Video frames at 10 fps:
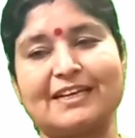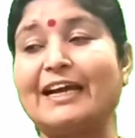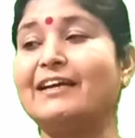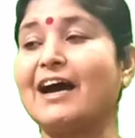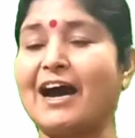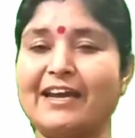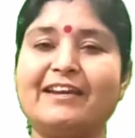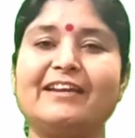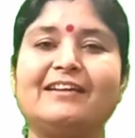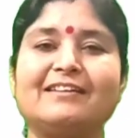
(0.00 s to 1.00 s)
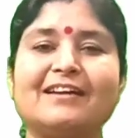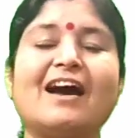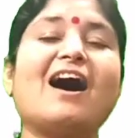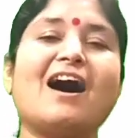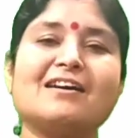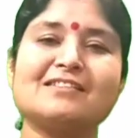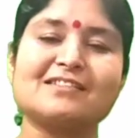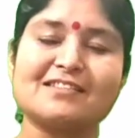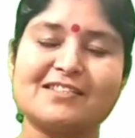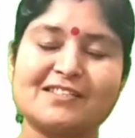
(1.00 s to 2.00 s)
And I need
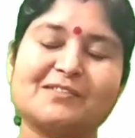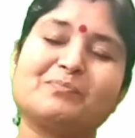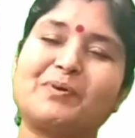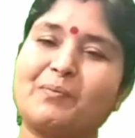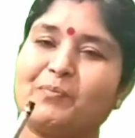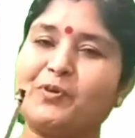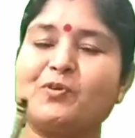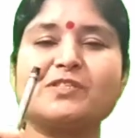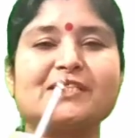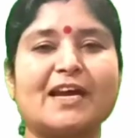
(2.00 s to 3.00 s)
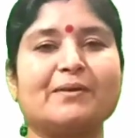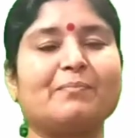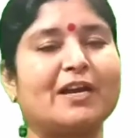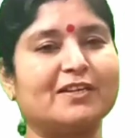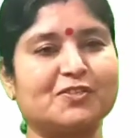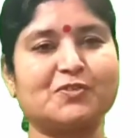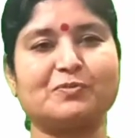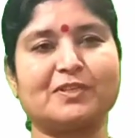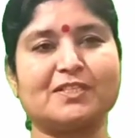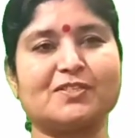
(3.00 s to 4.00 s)
answers from your side, my dear
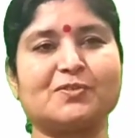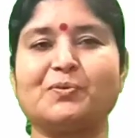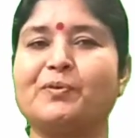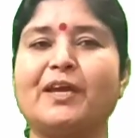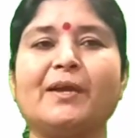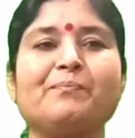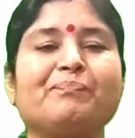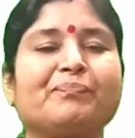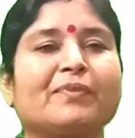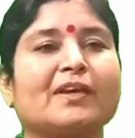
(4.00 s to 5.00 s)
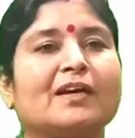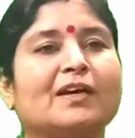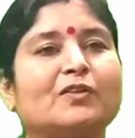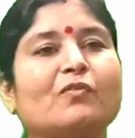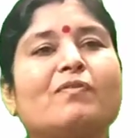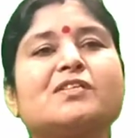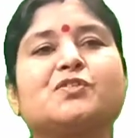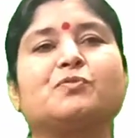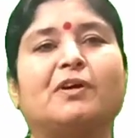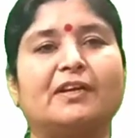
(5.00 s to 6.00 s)
students. Okay. The
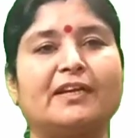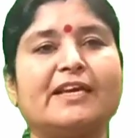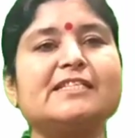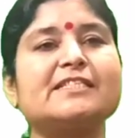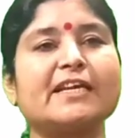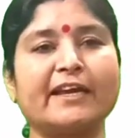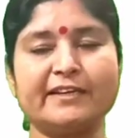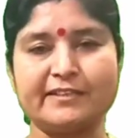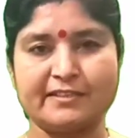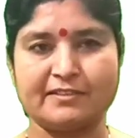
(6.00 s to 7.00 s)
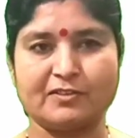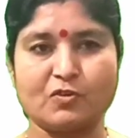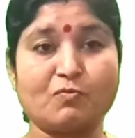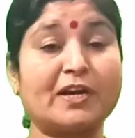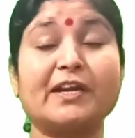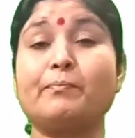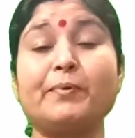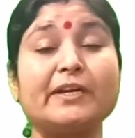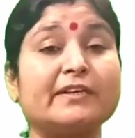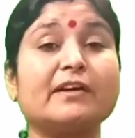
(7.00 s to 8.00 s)
first one, he said, what a
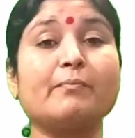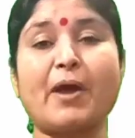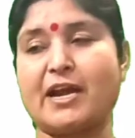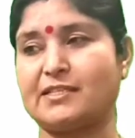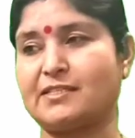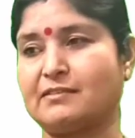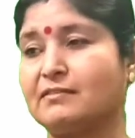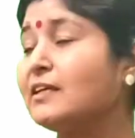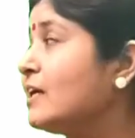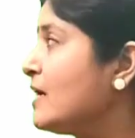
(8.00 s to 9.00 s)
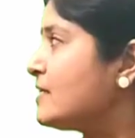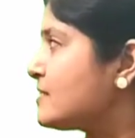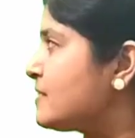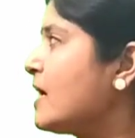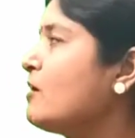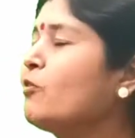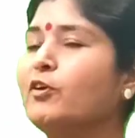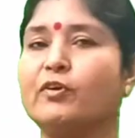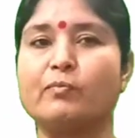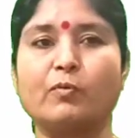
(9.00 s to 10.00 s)
bitter medicine. It is there on
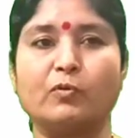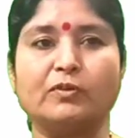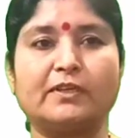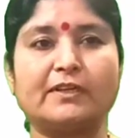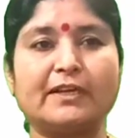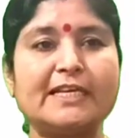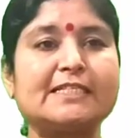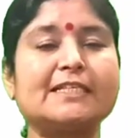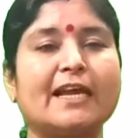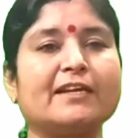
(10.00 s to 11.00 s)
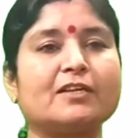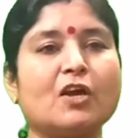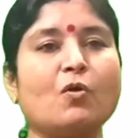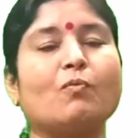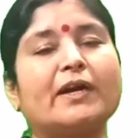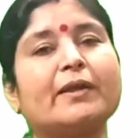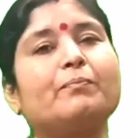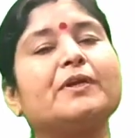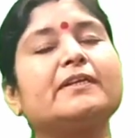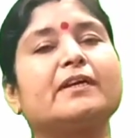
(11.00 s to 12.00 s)
your board. He said, what a
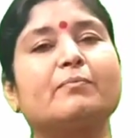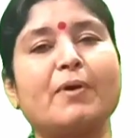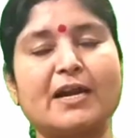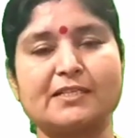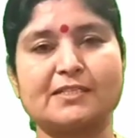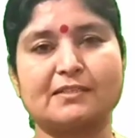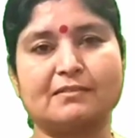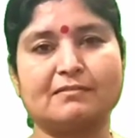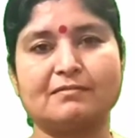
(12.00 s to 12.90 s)
bitter medicine.